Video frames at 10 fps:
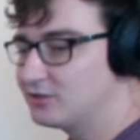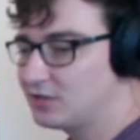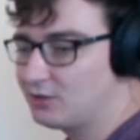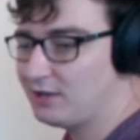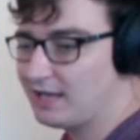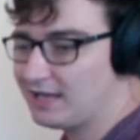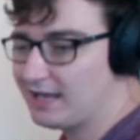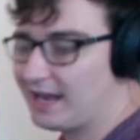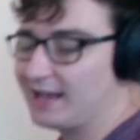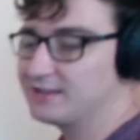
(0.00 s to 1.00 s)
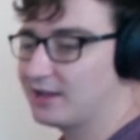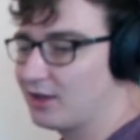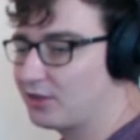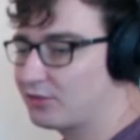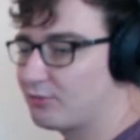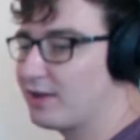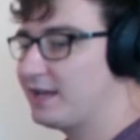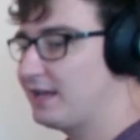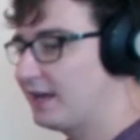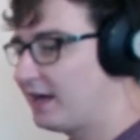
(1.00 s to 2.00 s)
Two E and a,
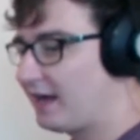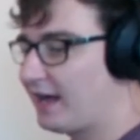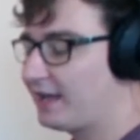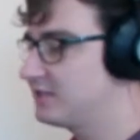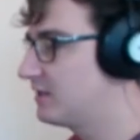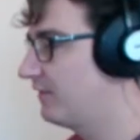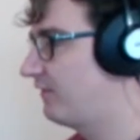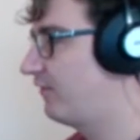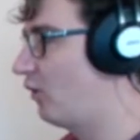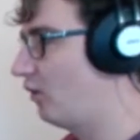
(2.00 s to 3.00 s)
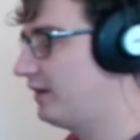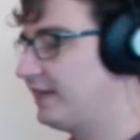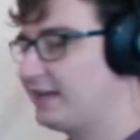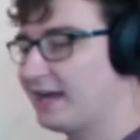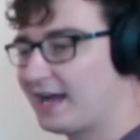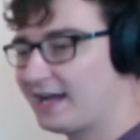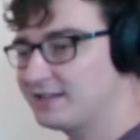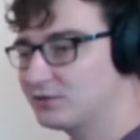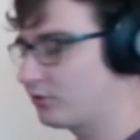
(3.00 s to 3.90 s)
three and. Four E and, or